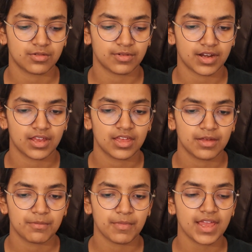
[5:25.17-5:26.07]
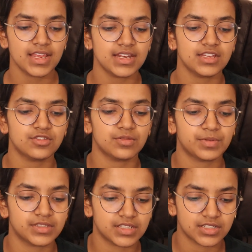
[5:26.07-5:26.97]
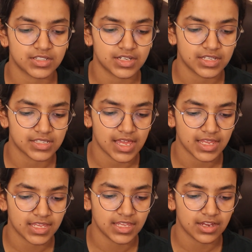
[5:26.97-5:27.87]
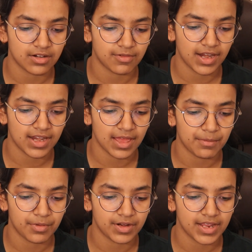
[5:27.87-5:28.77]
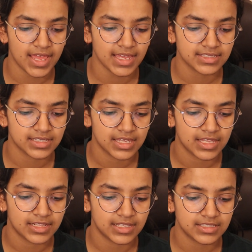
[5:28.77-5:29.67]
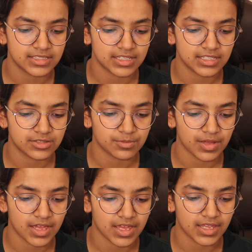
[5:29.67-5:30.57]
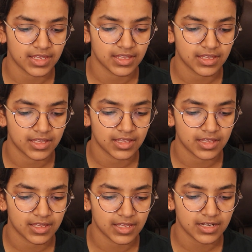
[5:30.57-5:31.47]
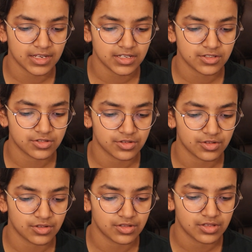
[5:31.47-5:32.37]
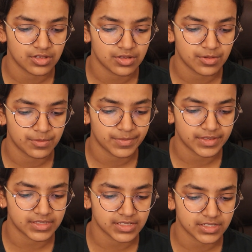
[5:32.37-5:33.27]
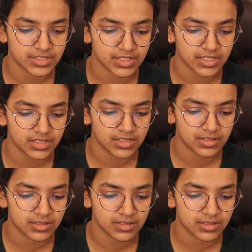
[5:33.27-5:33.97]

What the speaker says: Right, my initial position is at here, right, at point X. This is my initial position,